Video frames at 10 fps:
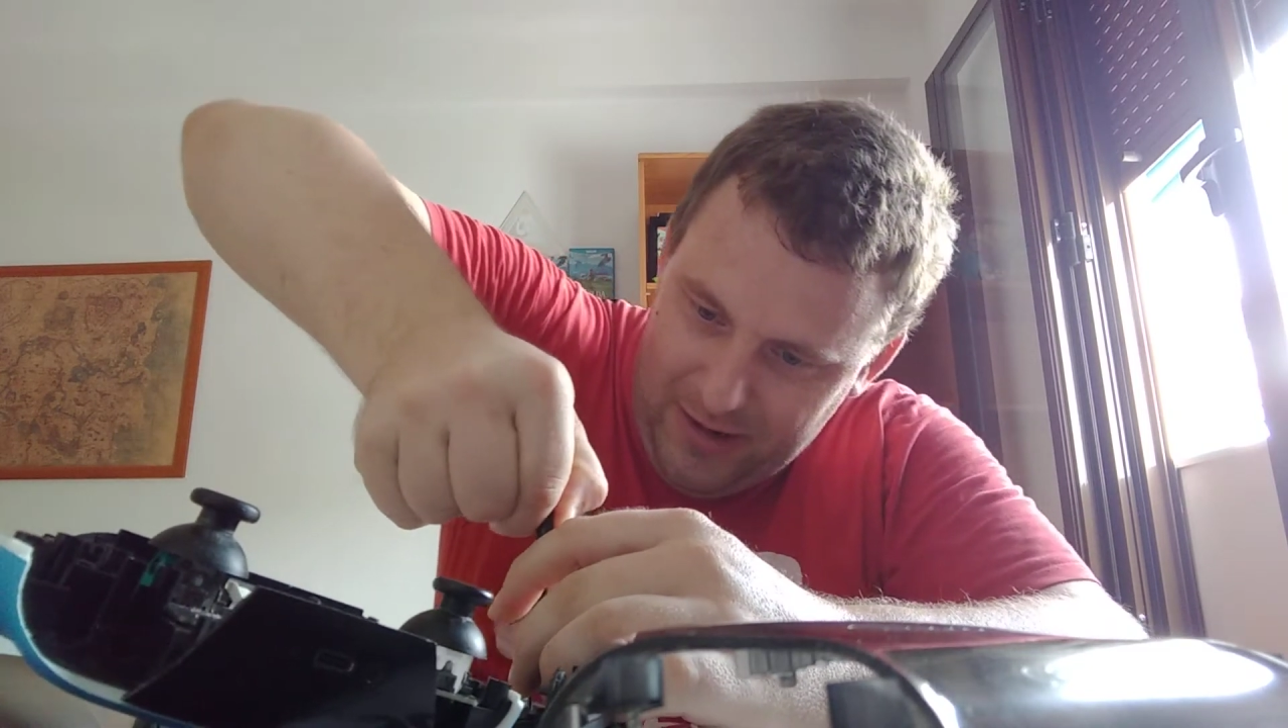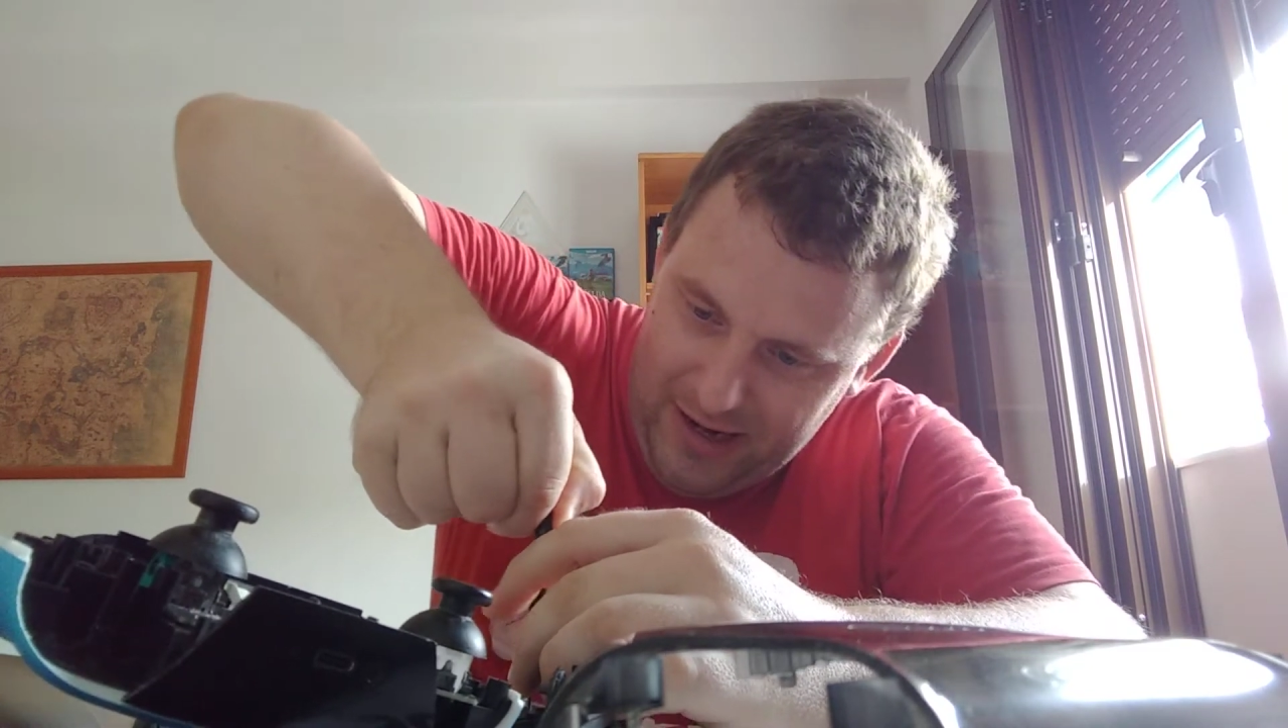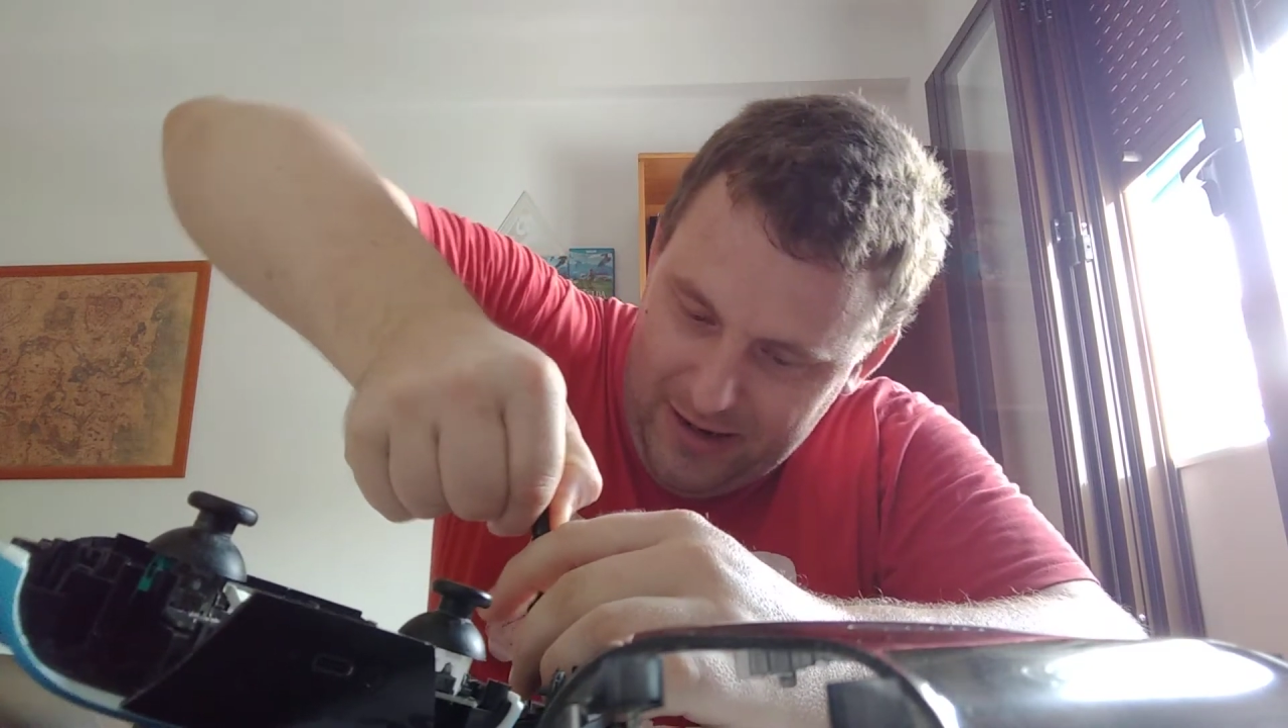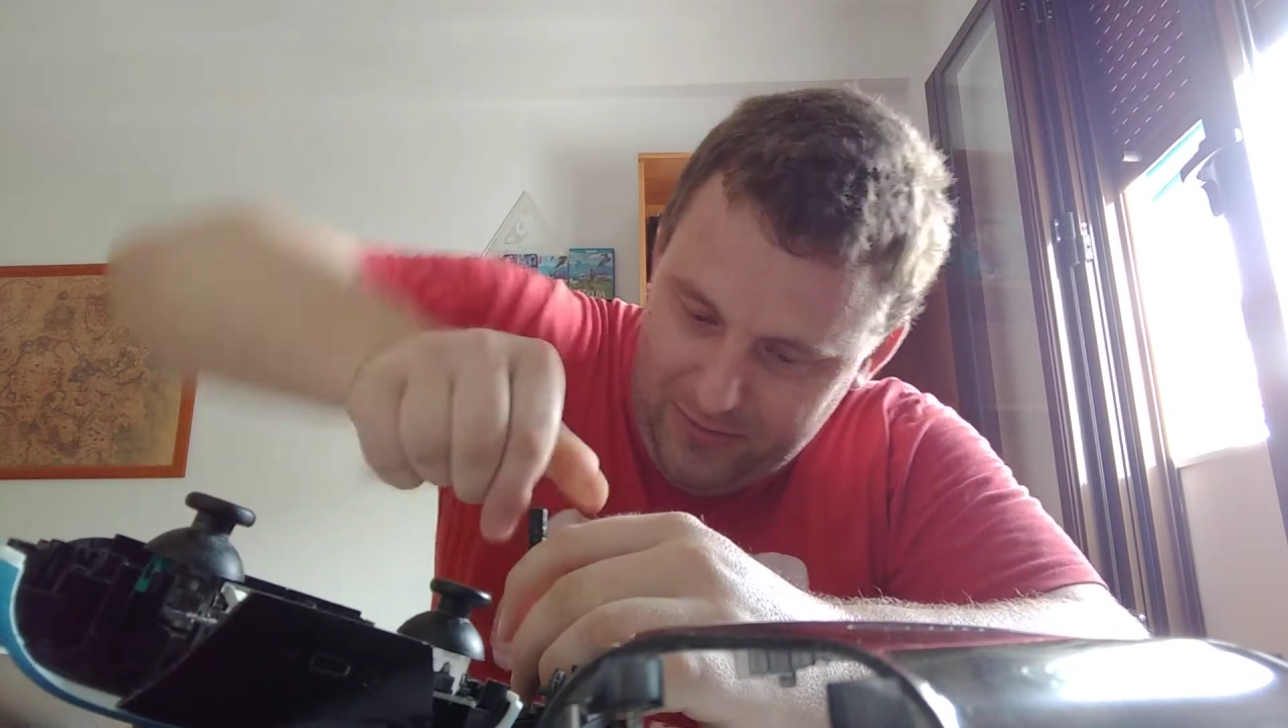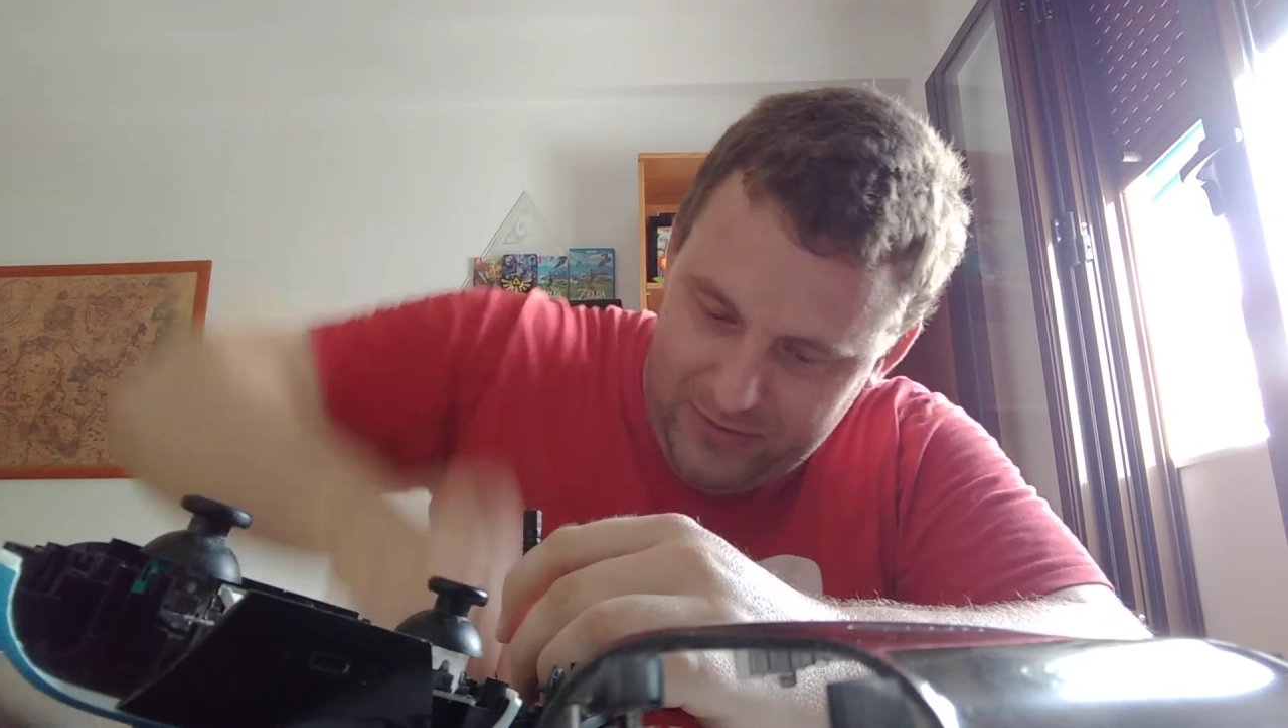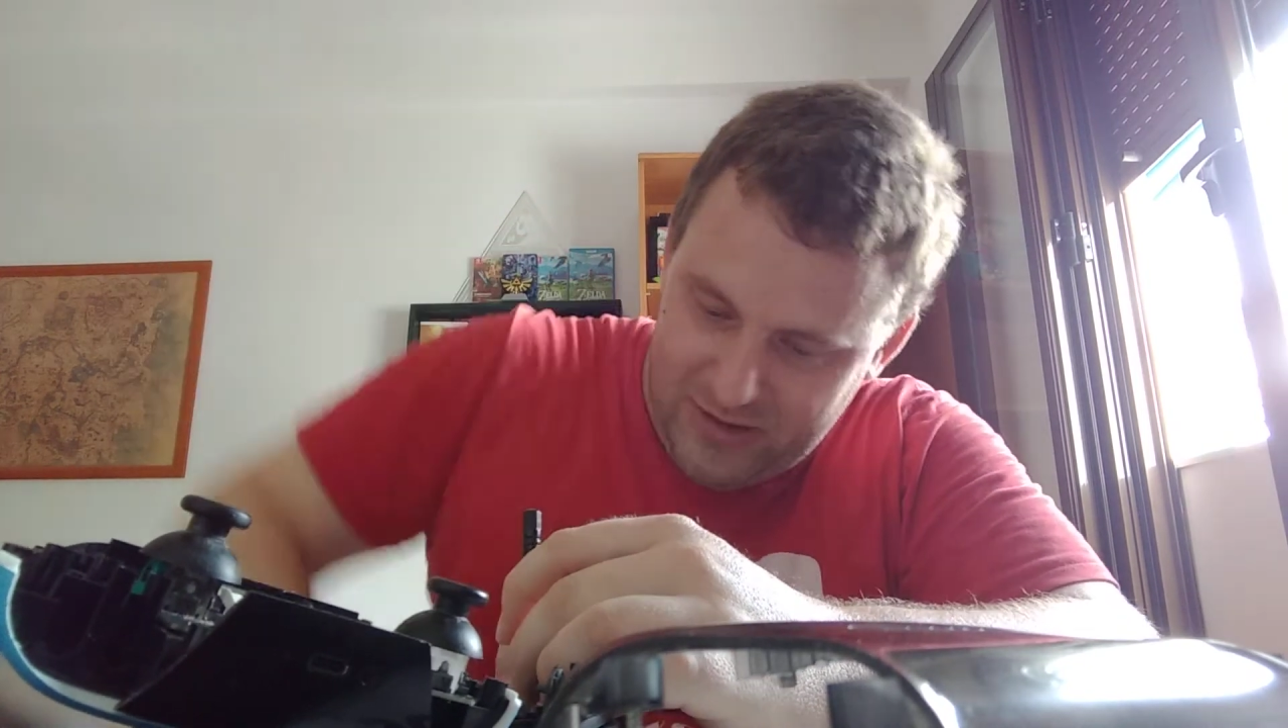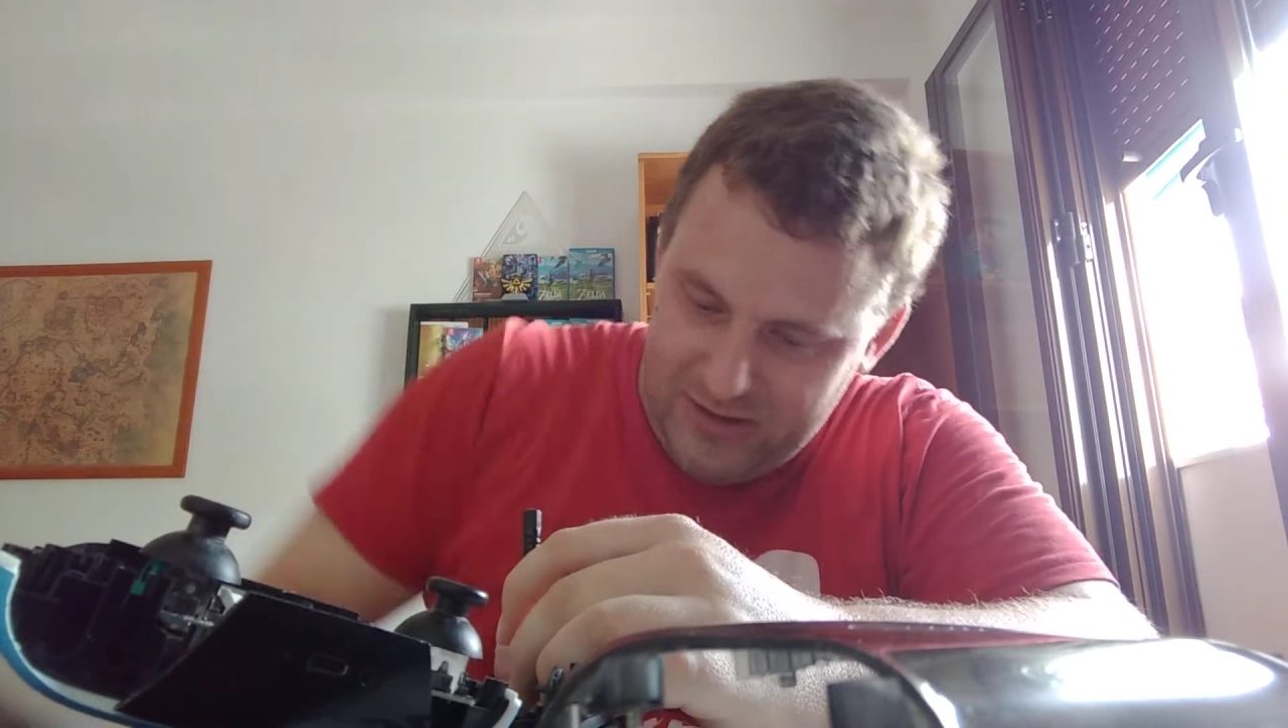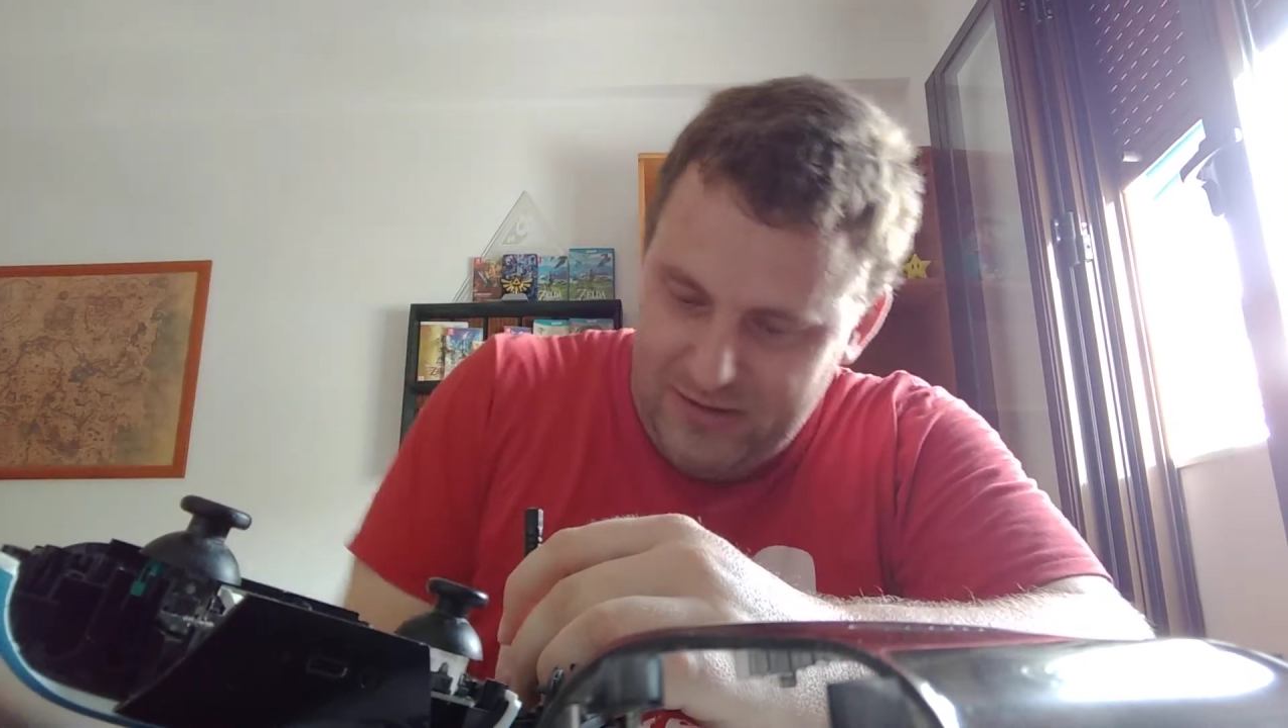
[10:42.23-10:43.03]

out.